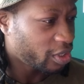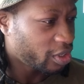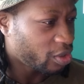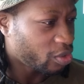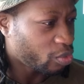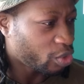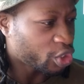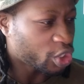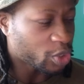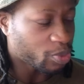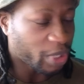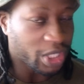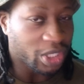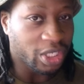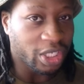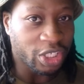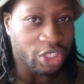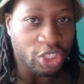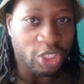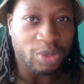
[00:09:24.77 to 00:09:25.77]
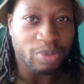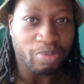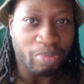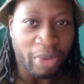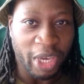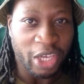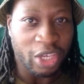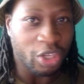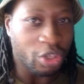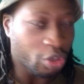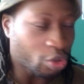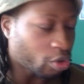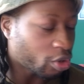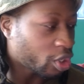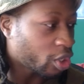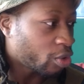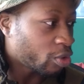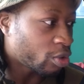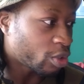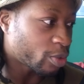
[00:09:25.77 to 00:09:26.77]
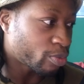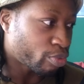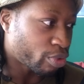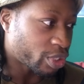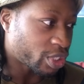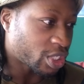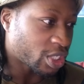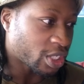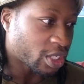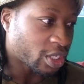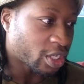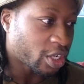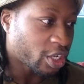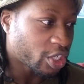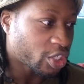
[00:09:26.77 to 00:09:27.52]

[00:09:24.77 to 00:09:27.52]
which is basically just making your code look pretty.